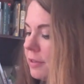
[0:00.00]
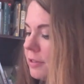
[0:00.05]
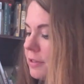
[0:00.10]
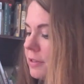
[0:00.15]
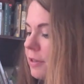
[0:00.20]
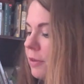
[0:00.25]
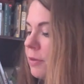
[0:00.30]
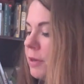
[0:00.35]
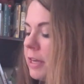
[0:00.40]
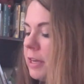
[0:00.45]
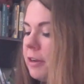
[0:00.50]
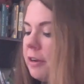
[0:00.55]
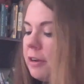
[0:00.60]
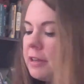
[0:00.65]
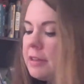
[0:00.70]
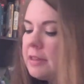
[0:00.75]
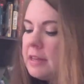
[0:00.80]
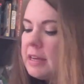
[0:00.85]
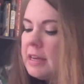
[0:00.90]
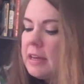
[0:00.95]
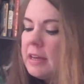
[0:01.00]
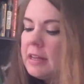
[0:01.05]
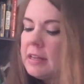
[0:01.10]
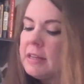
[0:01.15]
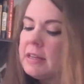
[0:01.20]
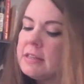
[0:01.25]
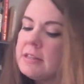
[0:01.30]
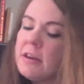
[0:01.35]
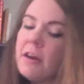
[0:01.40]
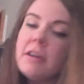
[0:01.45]
So here at the end,
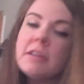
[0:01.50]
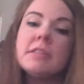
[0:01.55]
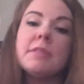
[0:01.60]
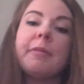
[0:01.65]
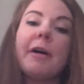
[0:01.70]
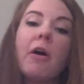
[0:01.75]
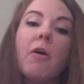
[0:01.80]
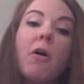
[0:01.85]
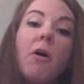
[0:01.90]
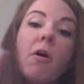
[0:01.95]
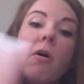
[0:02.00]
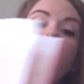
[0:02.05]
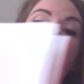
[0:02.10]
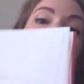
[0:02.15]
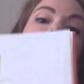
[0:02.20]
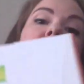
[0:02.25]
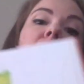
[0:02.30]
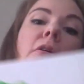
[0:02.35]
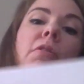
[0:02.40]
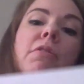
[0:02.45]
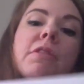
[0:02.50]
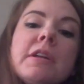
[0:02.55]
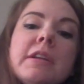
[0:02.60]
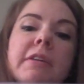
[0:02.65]
it talks about all the